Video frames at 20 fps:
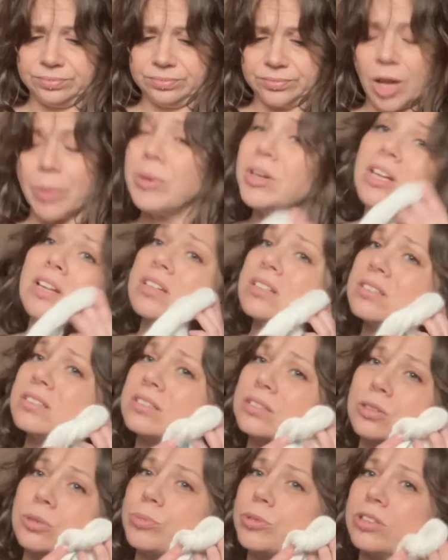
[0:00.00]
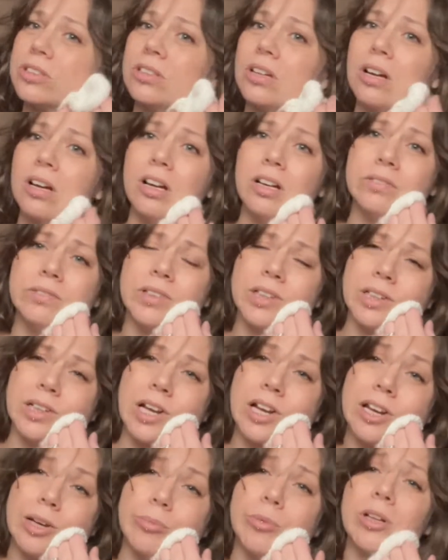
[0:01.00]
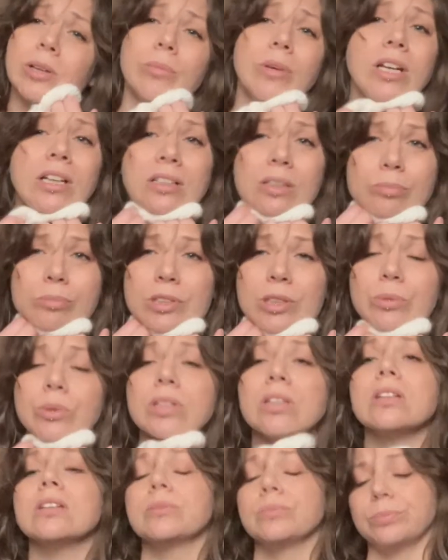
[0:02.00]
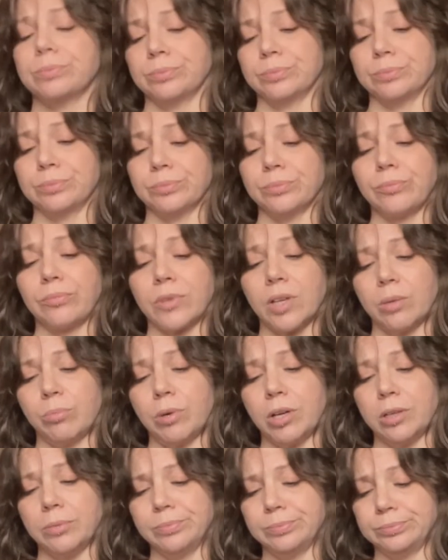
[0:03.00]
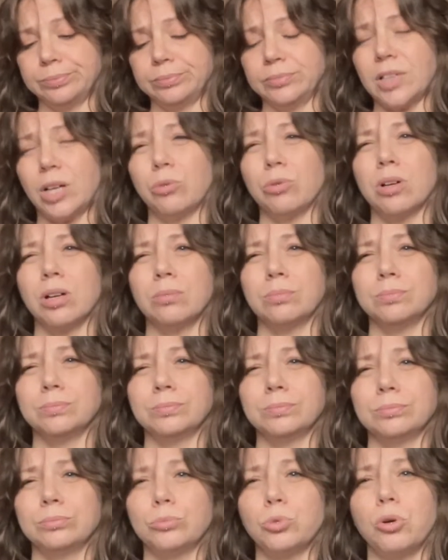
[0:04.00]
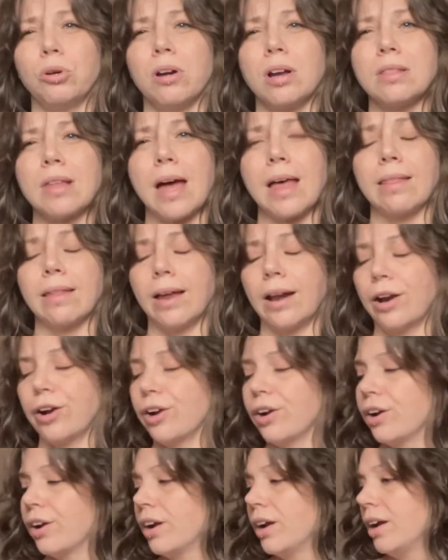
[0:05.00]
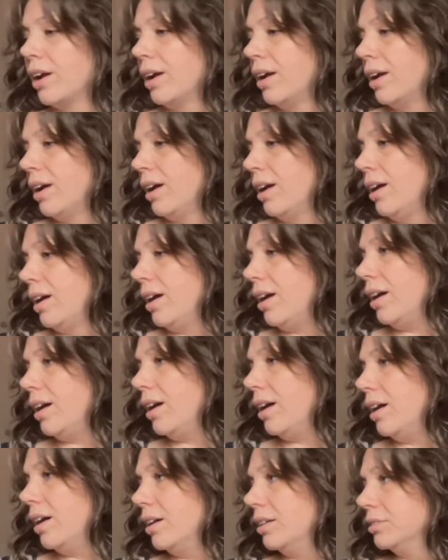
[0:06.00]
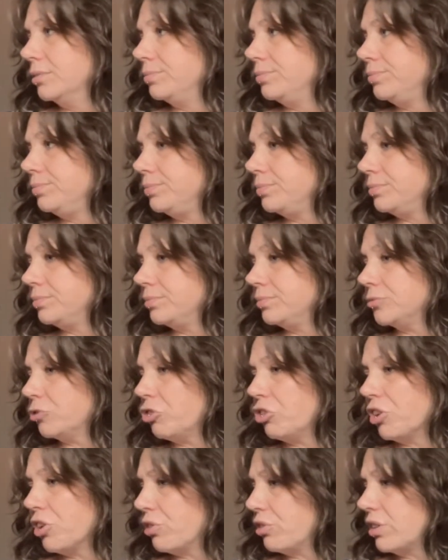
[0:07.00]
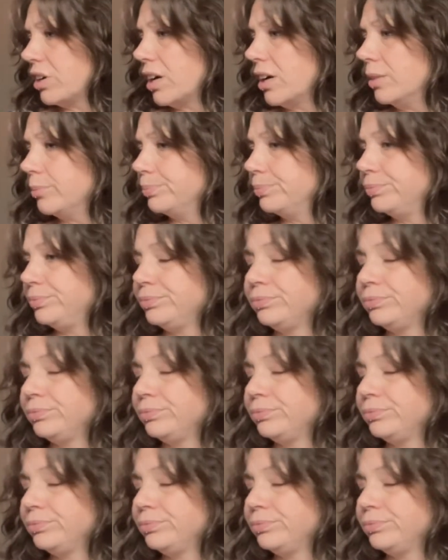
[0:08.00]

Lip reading: I mean, it is super soft, and I am going to make something with it, but that will come more on that later, or another time.